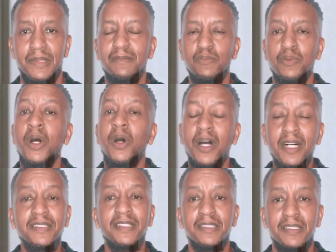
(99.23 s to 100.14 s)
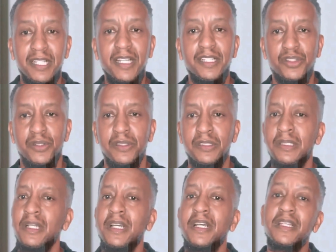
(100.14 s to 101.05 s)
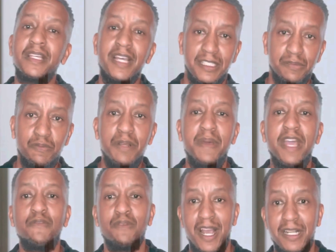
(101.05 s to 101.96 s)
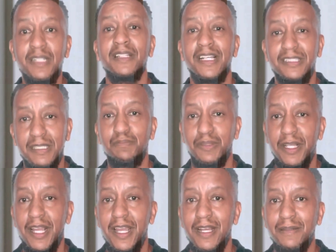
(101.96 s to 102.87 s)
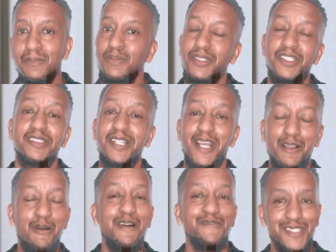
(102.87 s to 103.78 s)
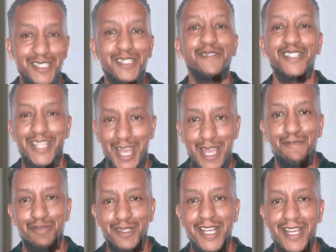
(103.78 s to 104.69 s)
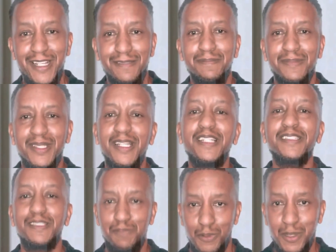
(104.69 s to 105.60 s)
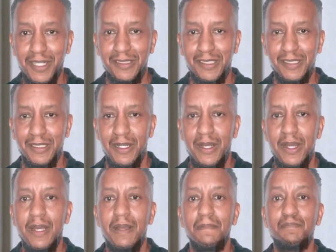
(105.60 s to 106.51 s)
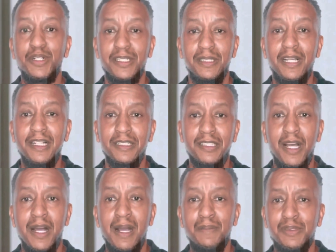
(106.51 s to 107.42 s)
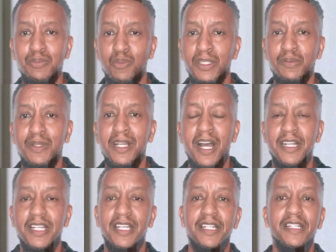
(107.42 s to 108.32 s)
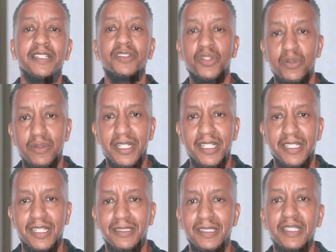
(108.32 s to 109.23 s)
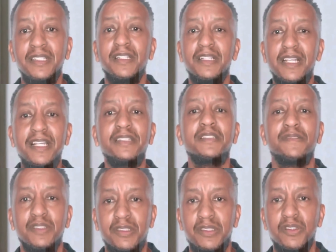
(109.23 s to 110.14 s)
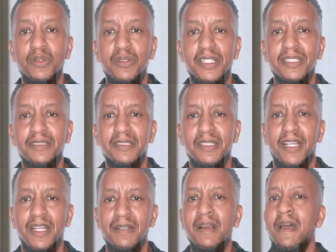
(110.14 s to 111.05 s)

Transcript: Well, us as teachers, yes, we may write a lesson plan, which is the equivalent of a game plan in sports. But a lot of times, once we kind of get into it and see the needs of the students and